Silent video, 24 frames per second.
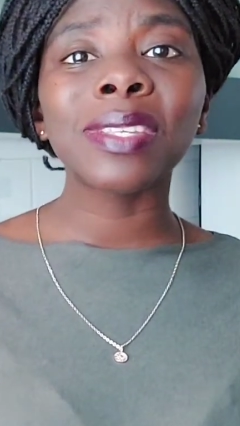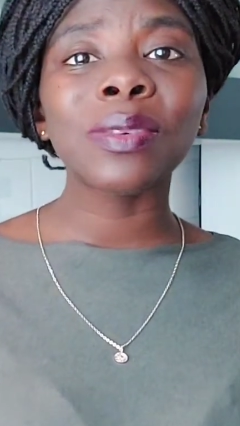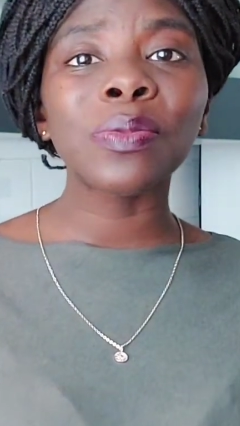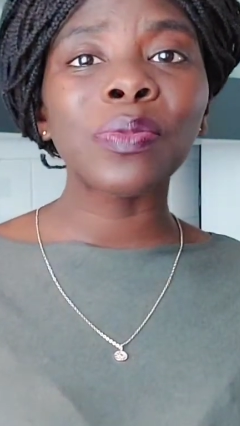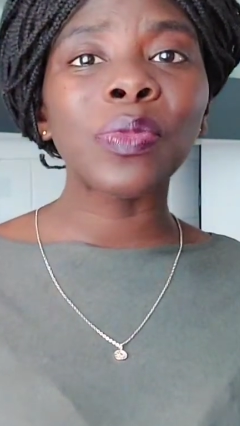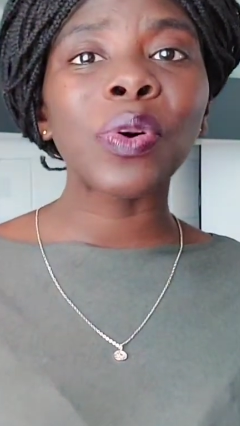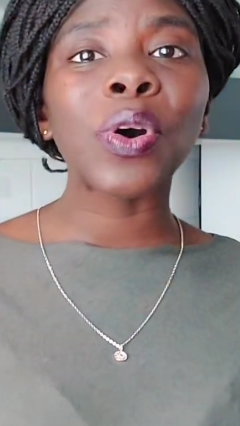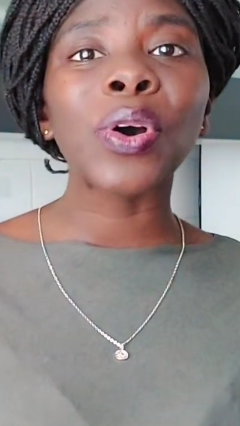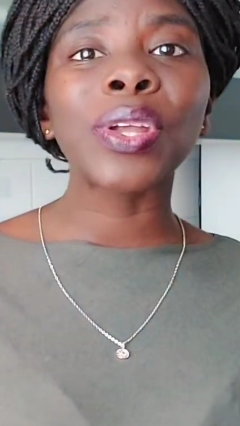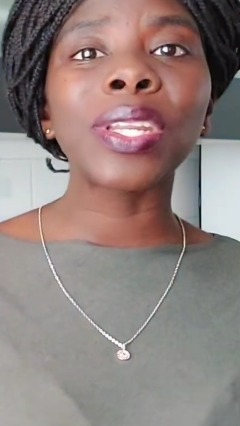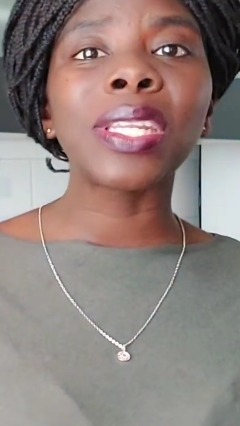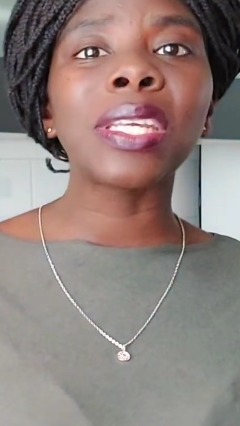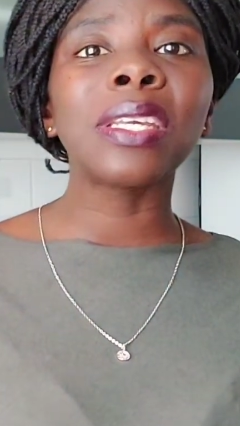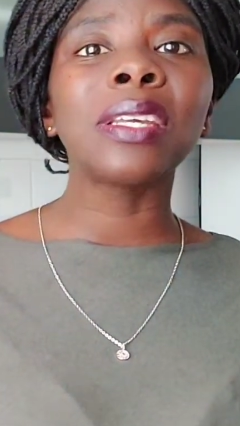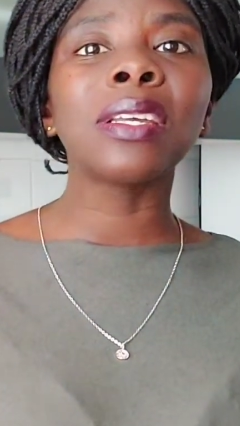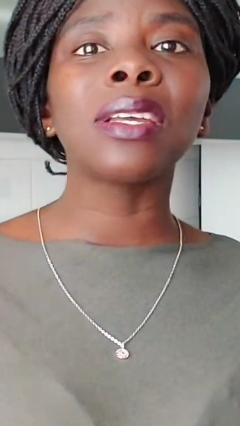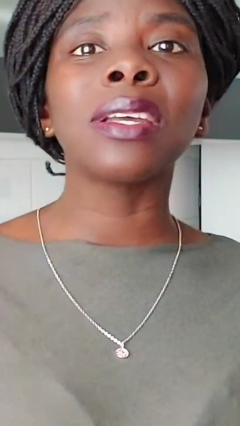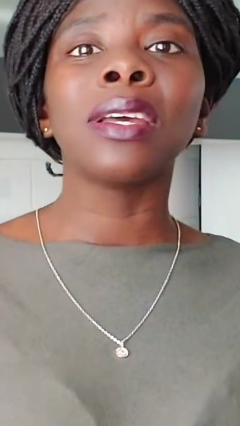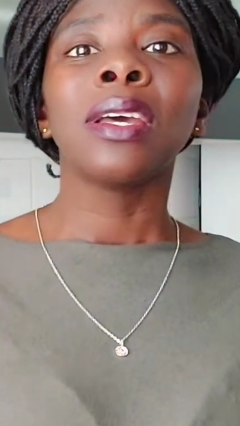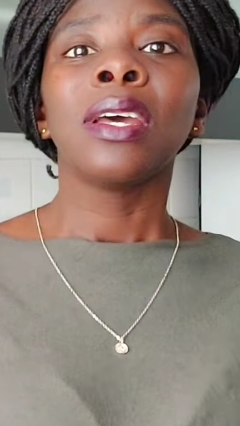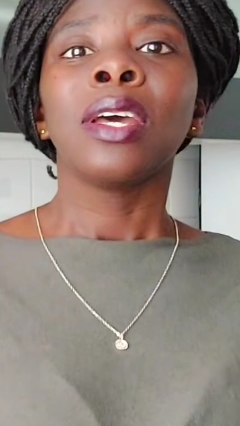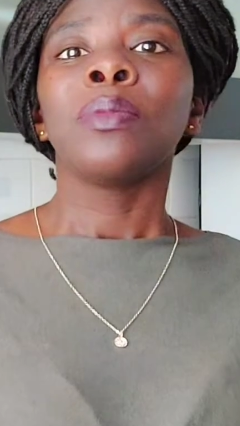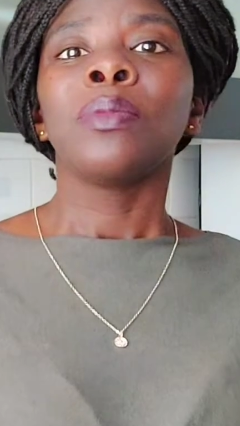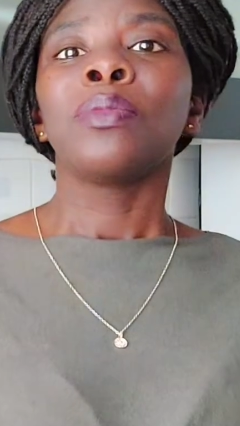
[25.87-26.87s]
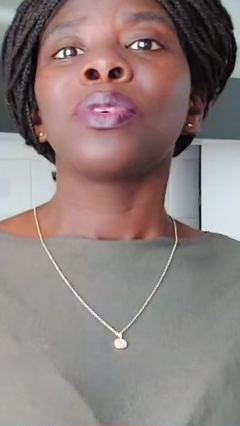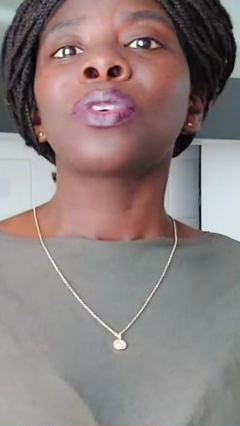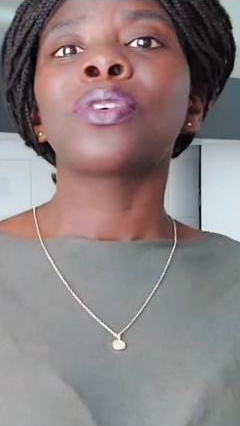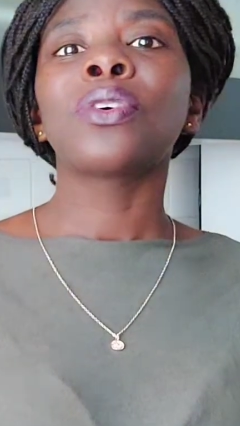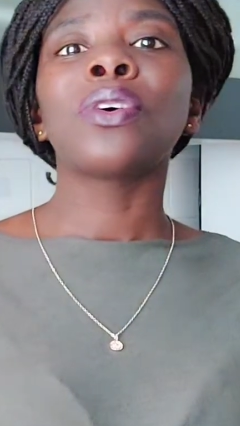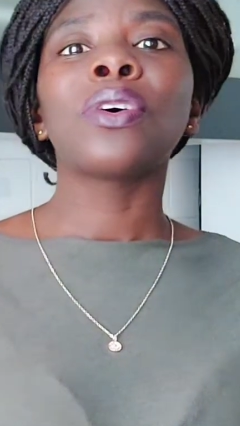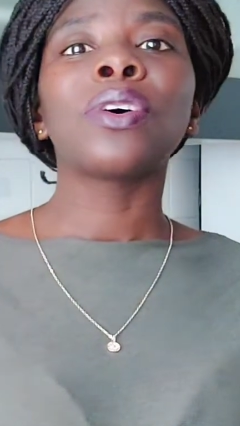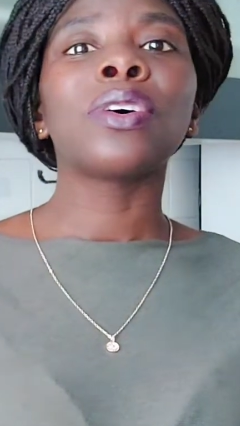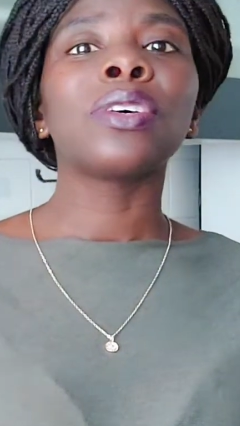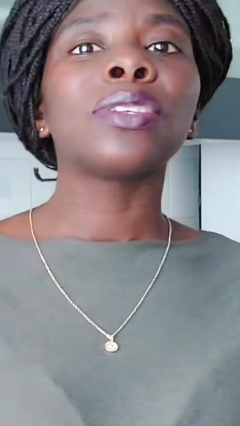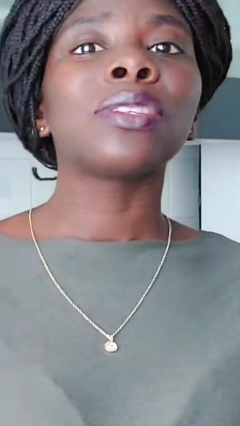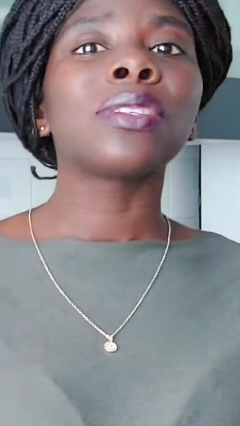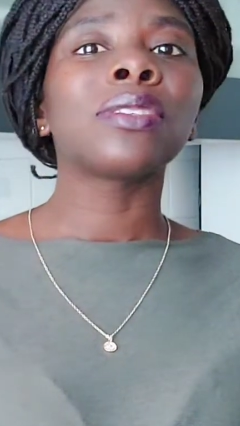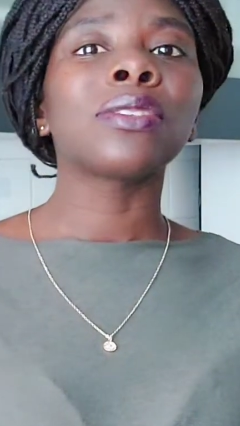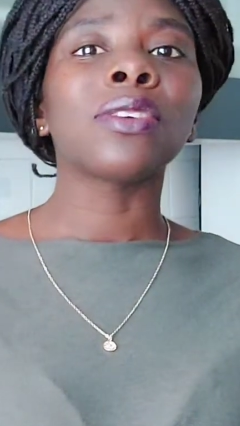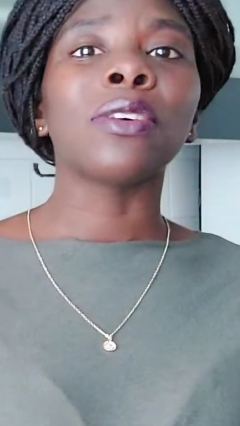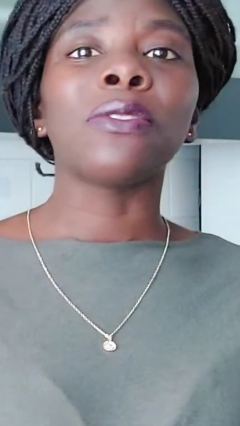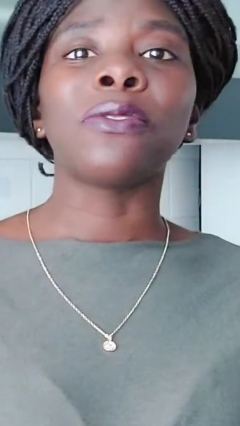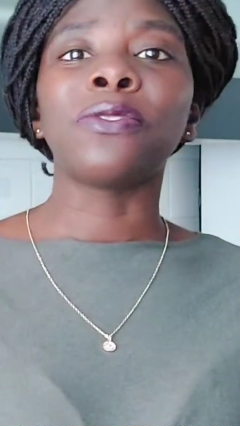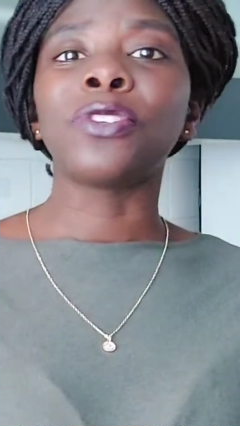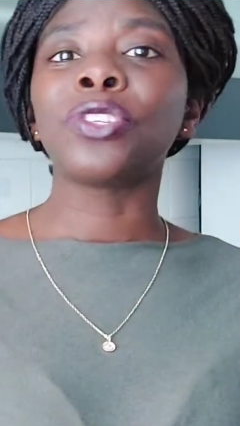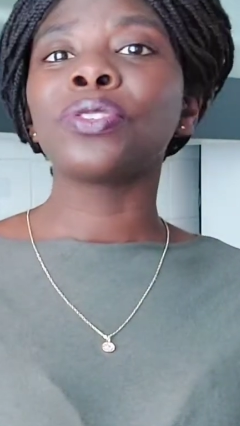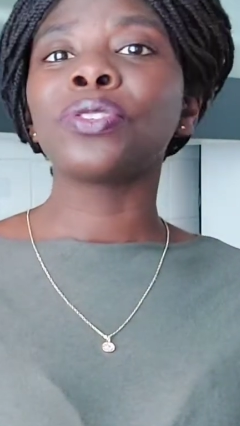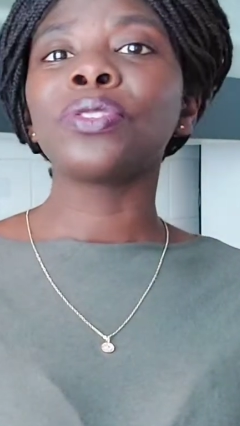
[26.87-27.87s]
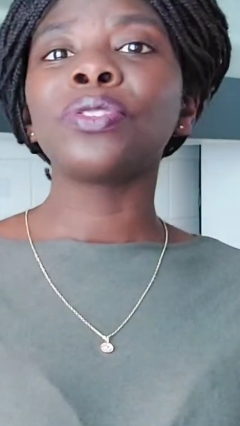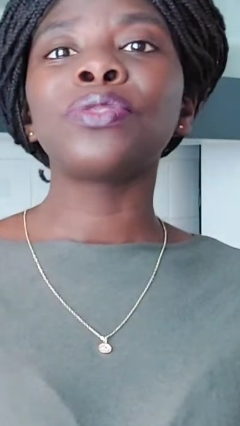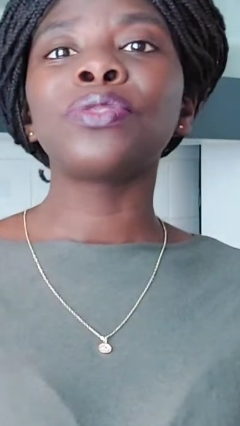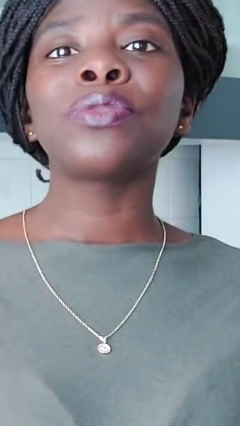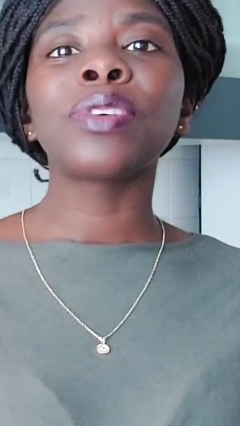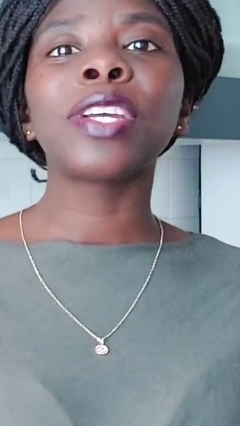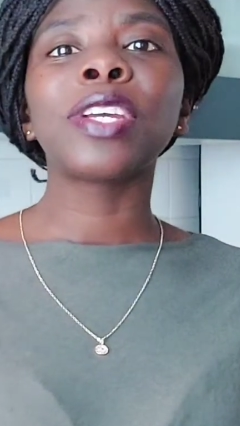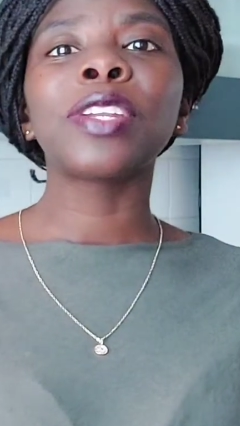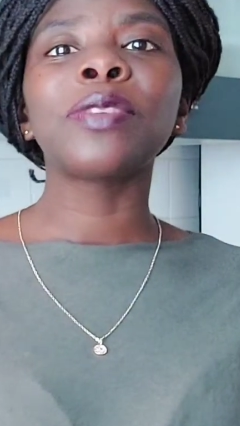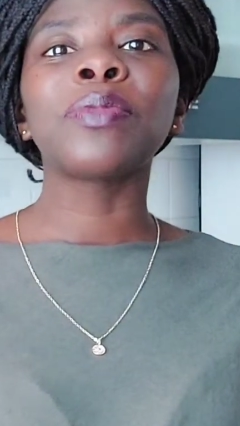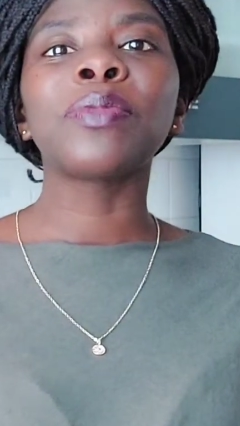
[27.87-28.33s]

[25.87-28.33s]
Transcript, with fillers: morning because of children,